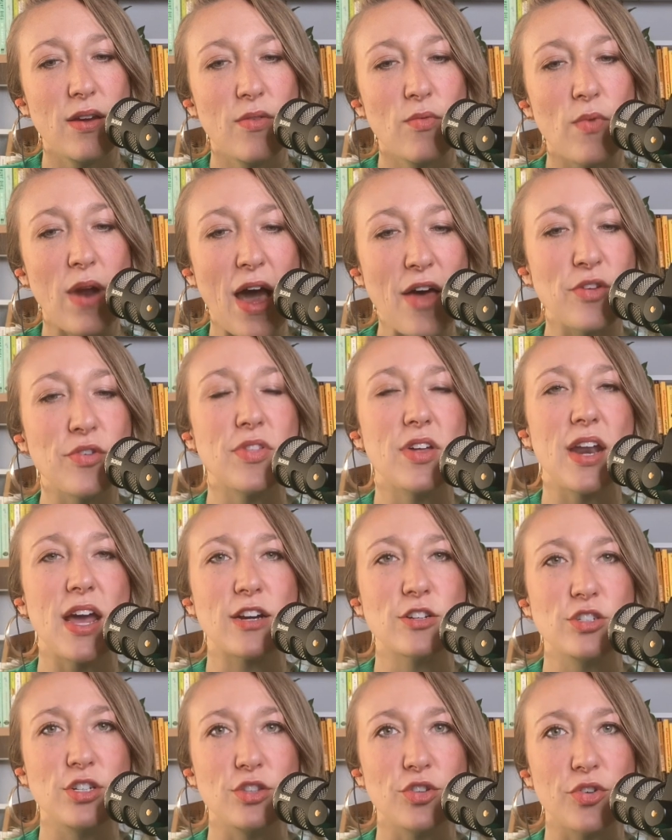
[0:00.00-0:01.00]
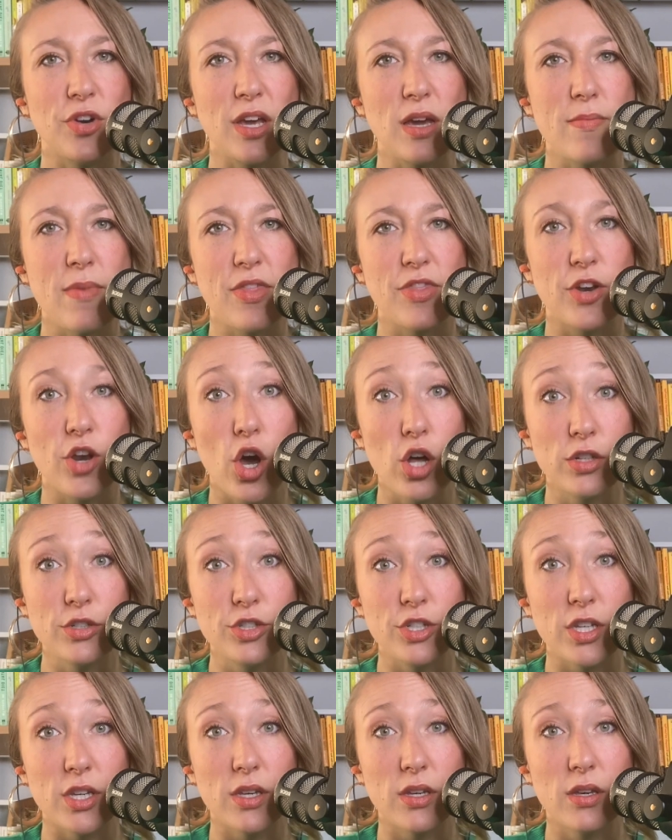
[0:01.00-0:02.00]
rather than actually learning a
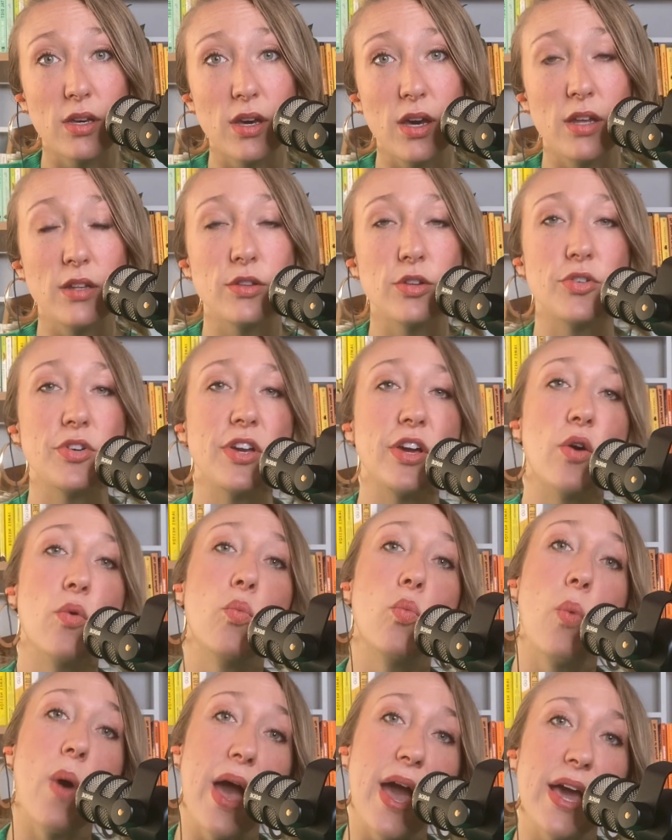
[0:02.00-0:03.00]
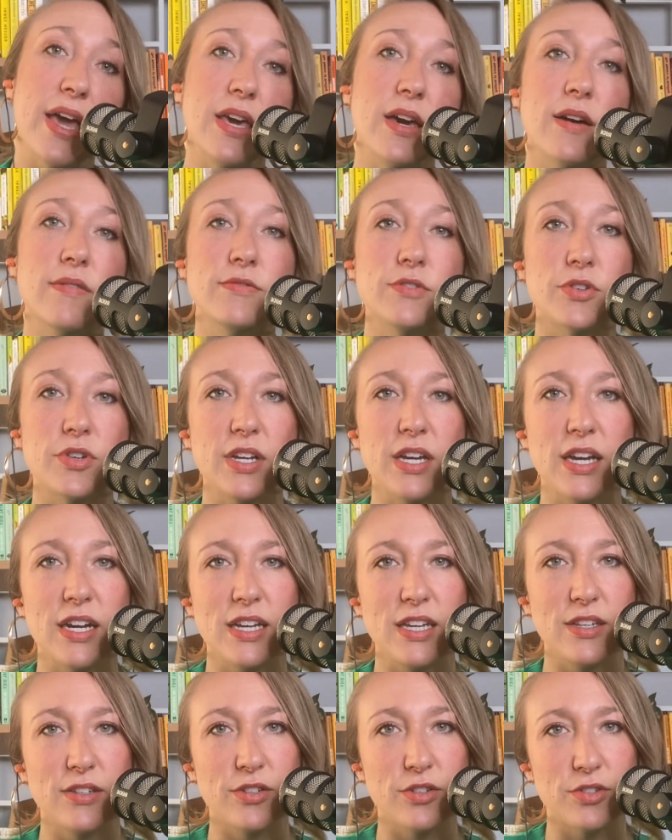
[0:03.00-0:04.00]
methodology and learning a way of learning how to
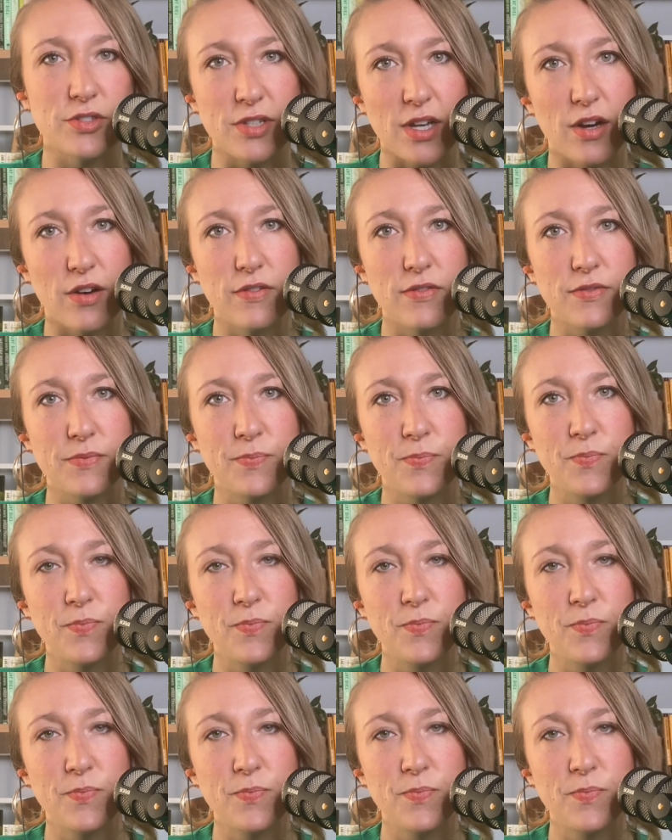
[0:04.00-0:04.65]
heal yourself.